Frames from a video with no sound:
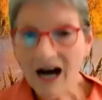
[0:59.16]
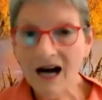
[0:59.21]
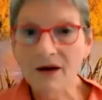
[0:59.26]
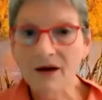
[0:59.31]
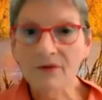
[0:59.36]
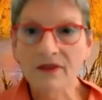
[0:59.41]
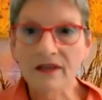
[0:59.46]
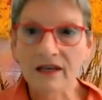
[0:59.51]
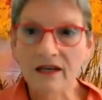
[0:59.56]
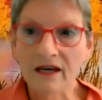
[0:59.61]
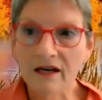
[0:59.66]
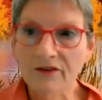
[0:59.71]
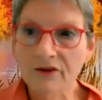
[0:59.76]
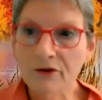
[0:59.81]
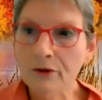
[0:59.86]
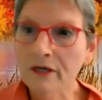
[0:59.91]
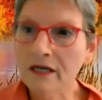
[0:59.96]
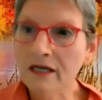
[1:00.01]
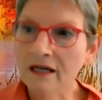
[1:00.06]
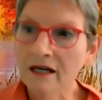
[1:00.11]
Uh, the
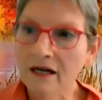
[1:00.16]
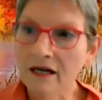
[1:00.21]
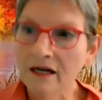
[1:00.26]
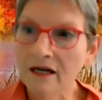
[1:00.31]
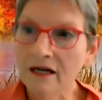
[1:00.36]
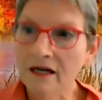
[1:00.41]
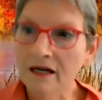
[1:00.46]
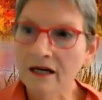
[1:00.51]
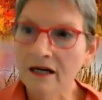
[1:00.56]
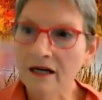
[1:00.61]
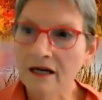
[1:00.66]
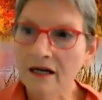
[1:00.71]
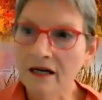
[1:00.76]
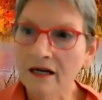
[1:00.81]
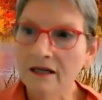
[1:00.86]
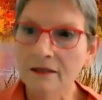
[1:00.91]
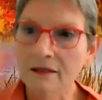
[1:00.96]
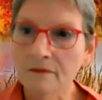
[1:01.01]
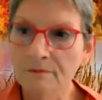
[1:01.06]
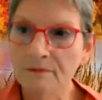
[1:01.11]
other
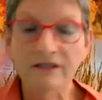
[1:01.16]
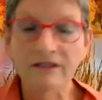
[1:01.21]
uh,